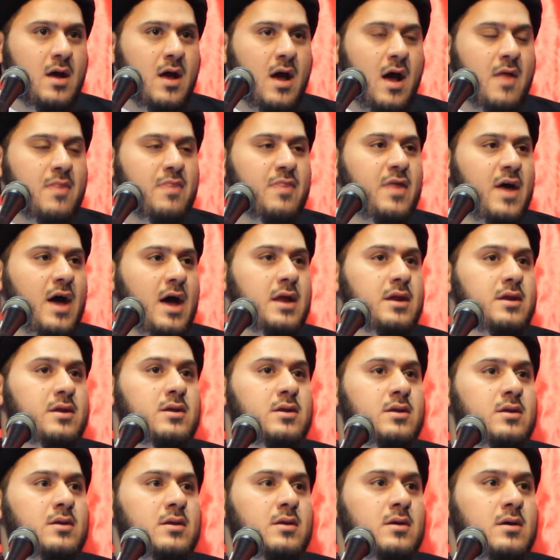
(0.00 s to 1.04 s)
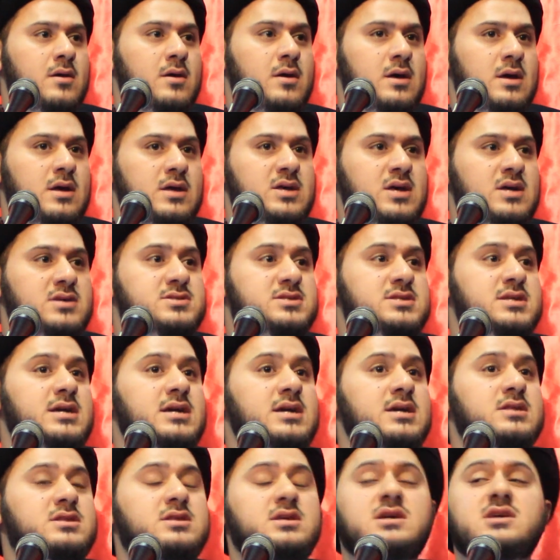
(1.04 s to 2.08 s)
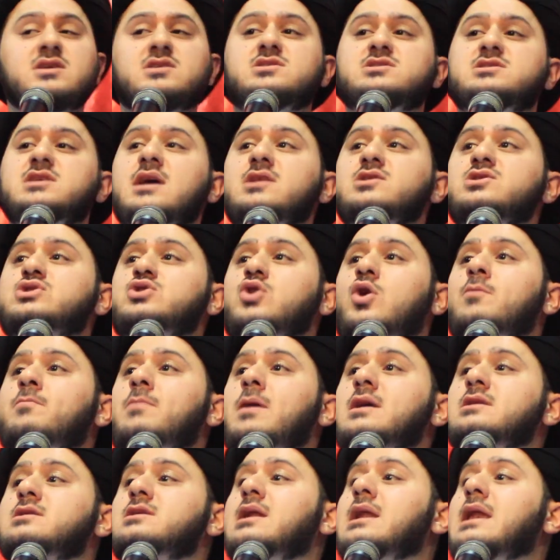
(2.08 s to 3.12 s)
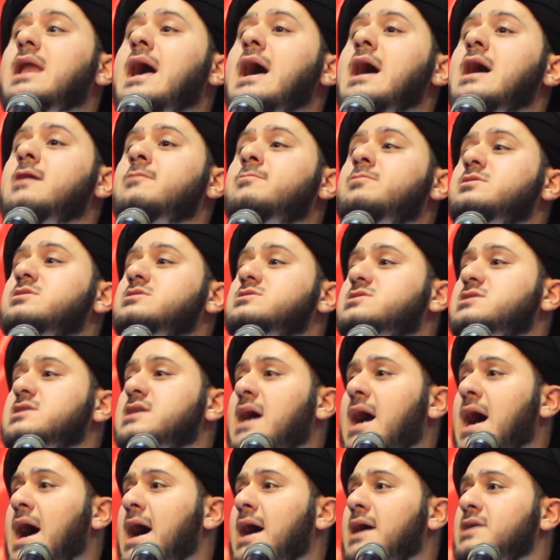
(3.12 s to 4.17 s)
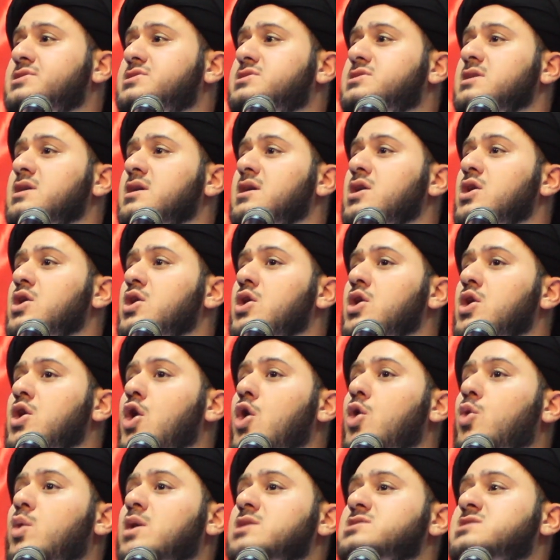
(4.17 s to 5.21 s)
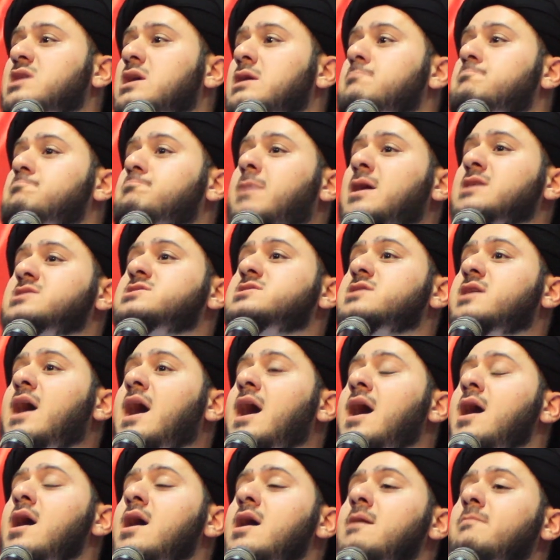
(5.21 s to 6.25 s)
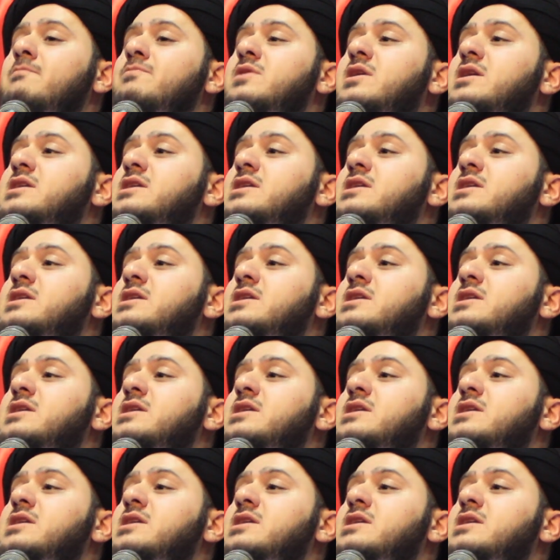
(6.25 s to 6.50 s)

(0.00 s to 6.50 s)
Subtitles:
And then Yazid, he sent Ubaydullah ibn Ziyad, who was in Basra.